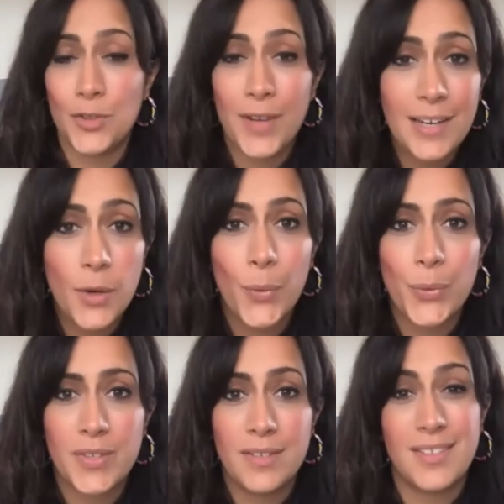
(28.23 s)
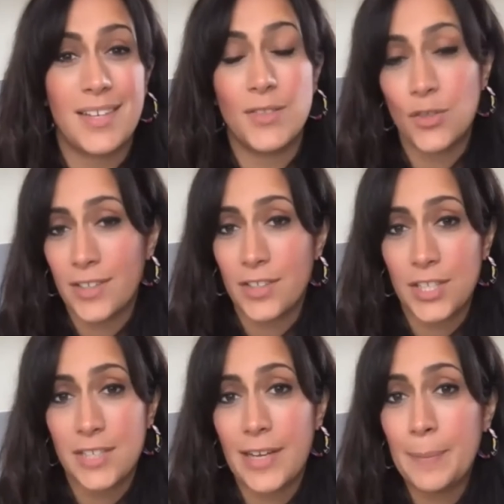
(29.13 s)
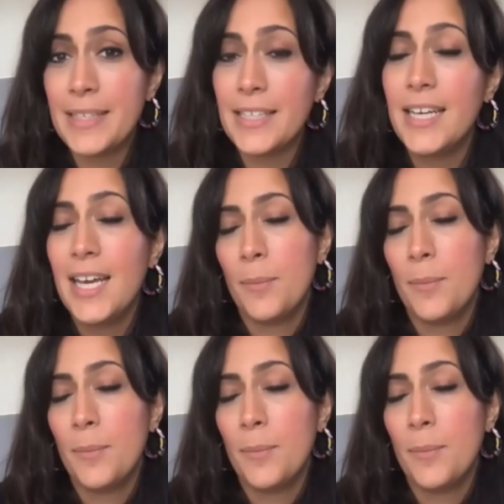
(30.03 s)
training courses and strategy development,